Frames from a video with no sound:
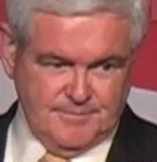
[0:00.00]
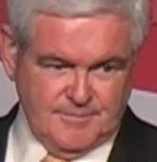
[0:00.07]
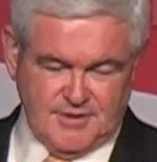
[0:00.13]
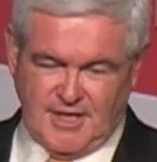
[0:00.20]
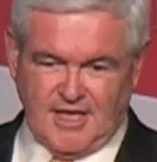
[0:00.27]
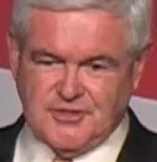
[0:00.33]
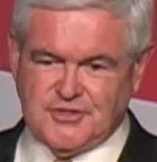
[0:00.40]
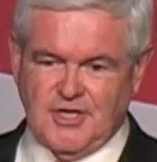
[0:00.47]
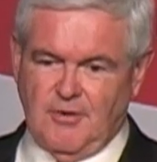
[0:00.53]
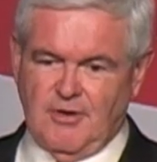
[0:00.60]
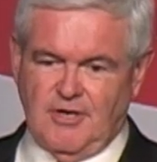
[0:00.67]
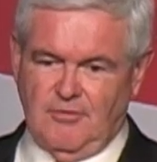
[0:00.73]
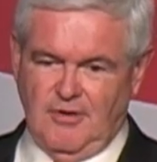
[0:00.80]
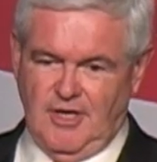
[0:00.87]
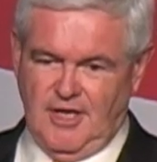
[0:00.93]
but that's not
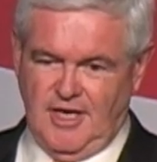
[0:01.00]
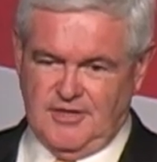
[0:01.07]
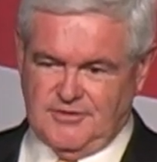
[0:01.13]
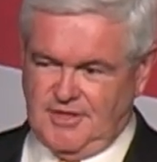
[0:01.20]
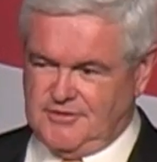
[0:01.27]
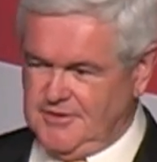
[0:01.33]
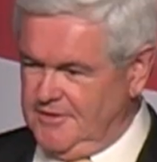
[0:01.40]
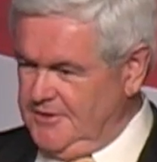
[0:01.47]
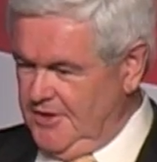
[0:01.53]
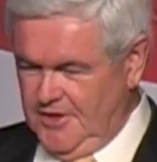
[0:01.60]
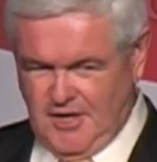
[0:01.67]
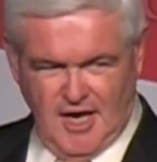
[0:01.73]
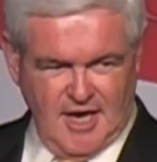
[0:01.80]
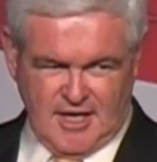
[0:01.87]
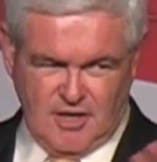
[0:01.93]
what it really is. That's an
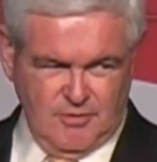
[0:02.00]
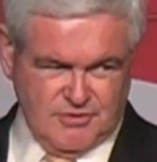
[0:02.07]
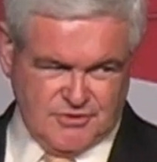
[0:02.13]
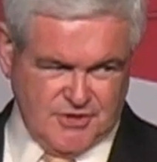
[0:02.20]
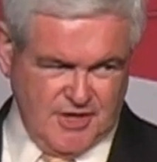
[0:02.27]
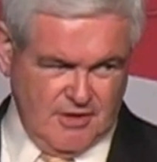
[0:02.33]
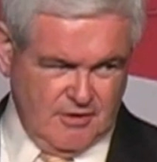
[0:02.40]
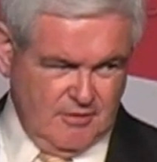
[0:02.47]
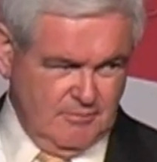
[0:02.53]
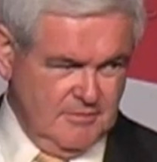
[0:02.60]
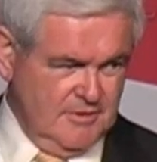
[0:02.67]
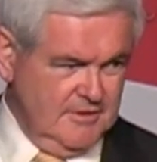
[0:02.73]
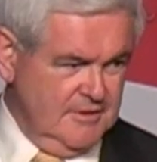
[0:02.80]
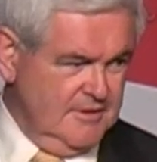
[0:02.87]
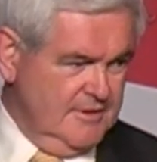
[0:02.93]
innocuous term.
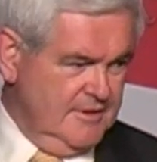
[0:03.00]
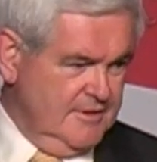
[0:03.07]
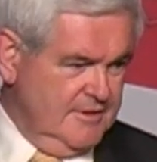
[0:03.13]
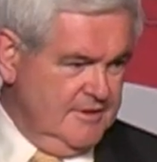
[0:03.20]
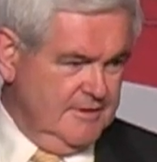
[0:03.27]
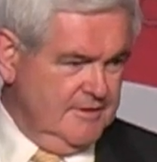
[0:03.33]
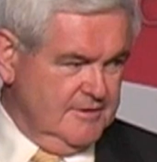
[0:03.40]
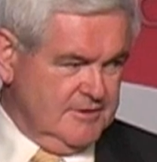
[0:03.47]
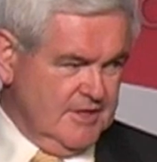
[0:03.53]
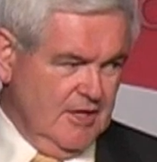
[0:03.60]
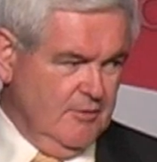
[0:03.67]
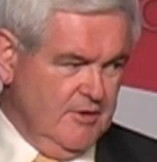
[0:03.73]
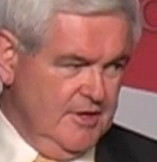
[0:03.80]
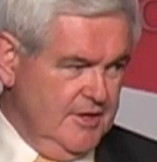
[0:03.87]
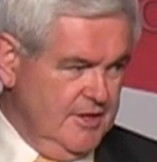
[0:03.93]
It's
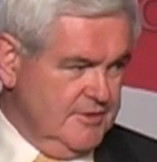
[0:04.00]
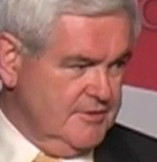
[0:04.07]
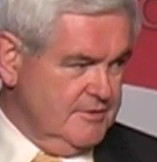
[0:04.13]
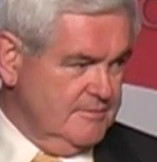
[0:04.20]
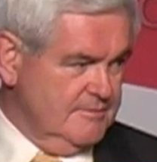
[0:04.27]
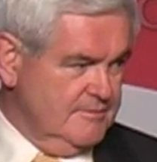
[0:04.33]
not what it is.